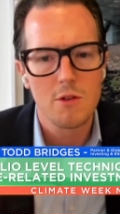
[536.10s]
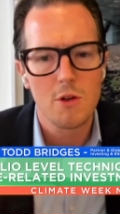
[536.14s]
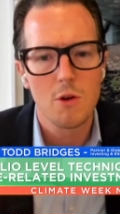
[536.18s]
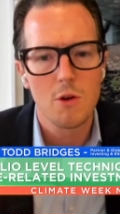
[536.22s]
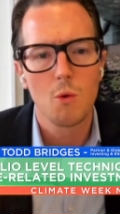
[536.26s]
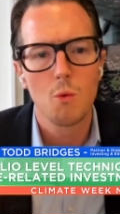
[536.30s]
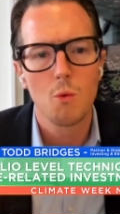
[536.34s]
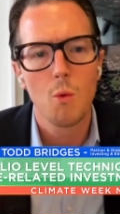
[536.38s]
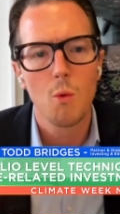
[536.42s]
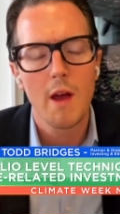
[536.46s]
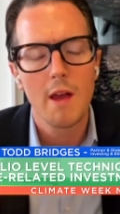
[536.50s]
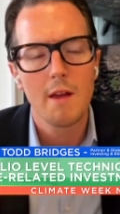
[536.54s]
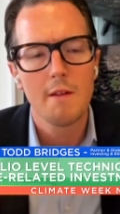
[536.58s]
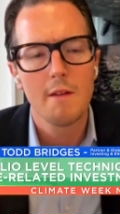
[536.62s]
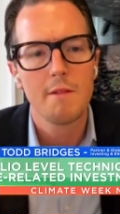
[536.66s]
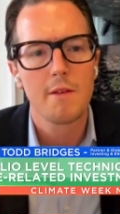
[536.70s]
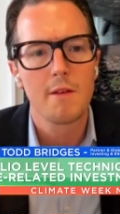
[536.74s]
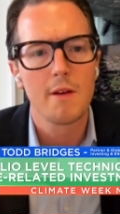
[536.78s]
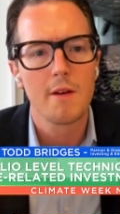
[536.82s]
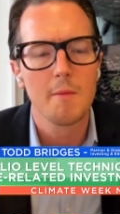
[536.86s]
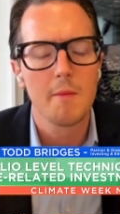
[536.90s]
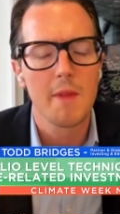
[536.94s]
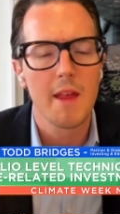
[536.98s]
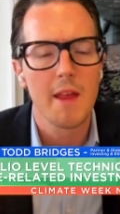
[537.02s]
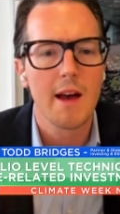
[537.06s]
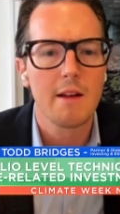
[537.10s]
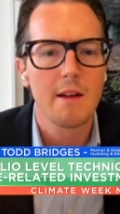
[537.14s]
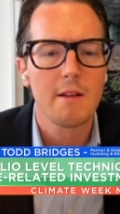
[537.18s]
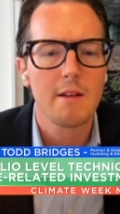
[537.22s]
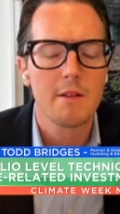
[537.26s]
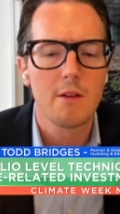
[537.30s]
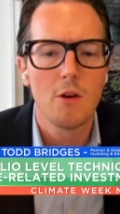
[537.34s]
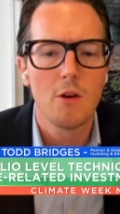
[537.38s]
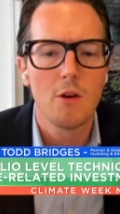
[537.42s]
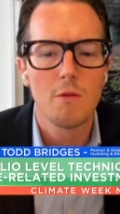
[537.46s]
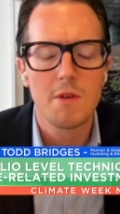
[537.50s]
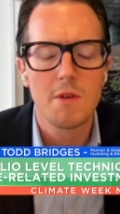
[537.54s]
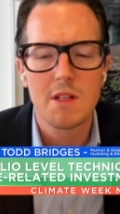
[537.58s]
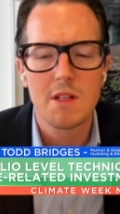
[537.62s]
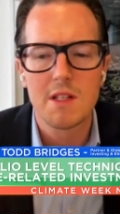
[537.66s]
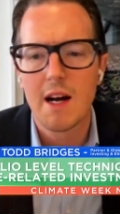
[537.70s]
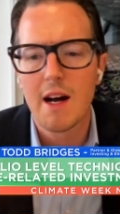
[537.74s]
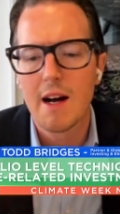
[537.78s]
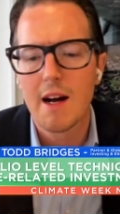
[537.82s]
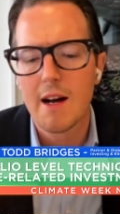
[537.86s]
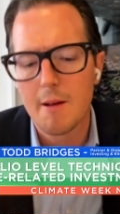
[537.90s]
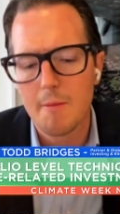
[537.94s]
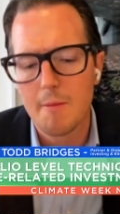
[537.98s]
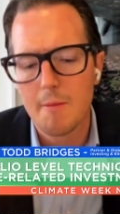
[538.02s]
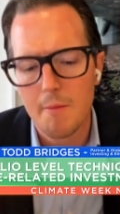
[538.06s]
away from that over
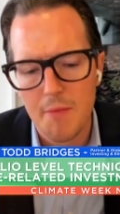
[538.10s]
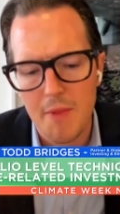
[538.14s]
time.